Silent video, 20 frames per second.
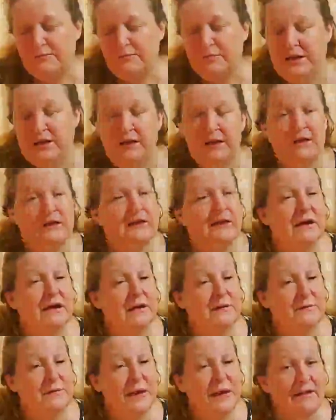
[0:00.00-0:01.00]
being
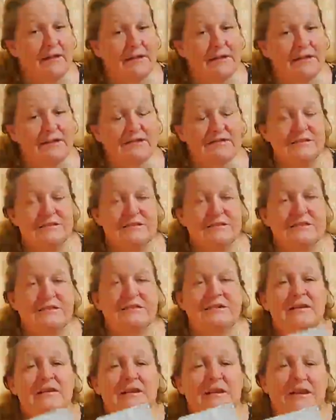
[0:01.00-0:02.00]
balanced
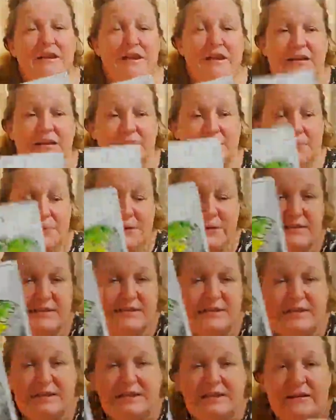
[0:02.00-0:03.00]
and to be
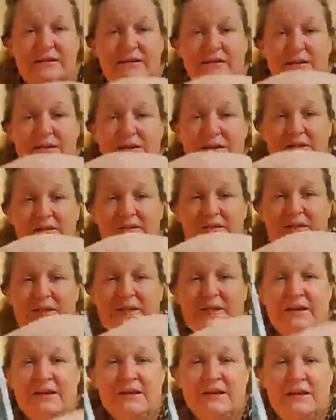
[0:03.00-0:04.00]
seeing clearly.
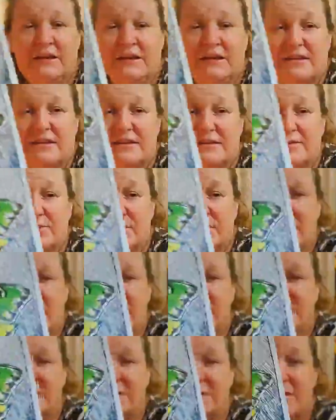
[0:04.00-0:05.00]
And so we can
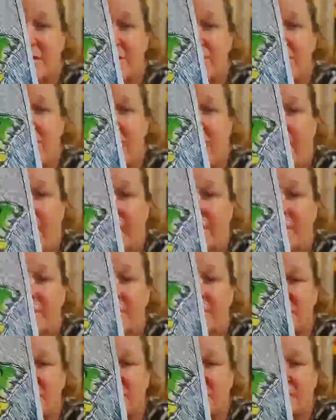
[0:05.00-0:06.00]
see the balance
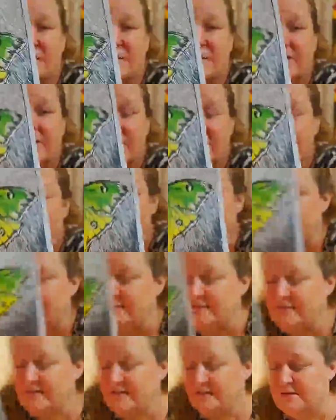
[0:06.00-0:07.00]
here
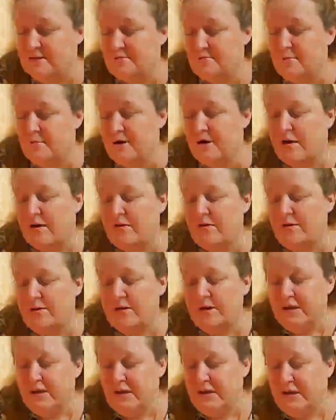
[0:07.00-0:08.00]
in the moth.
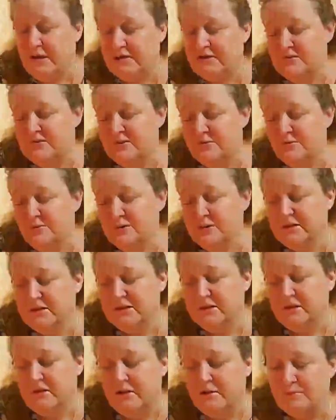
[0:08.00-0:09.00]
And so
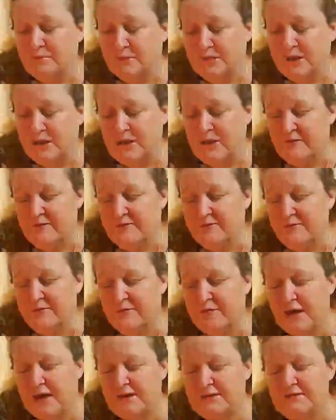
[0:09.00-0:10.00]
really looking for
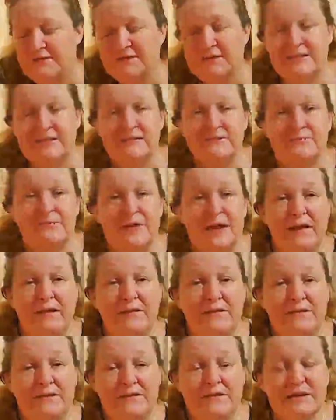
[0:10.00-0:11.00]
that sense of
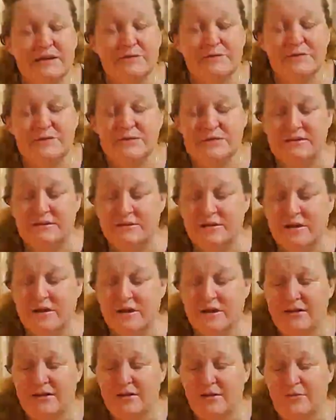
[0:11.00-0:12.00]
balance, like we said,
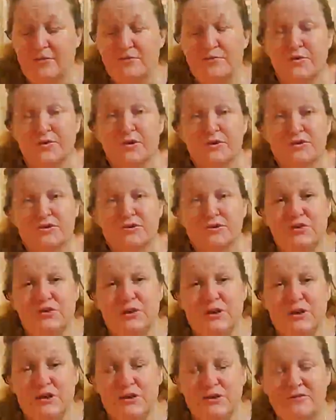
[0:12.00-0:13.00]
not
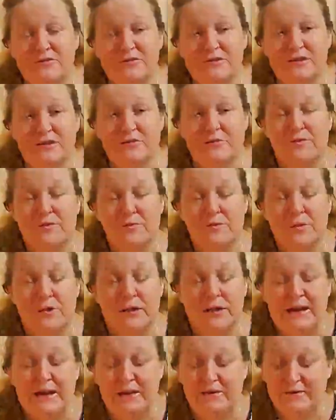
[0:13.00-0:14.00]
overexerting yourself in
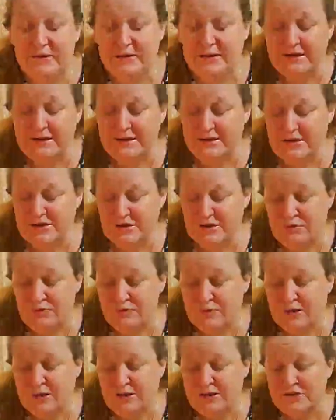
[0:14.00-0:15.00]
one area too
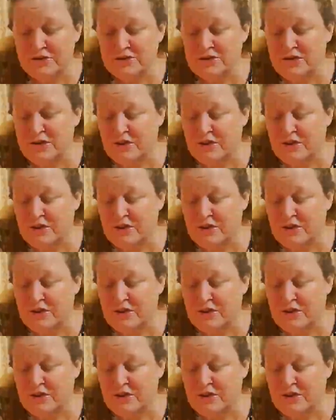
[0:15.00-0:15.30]
much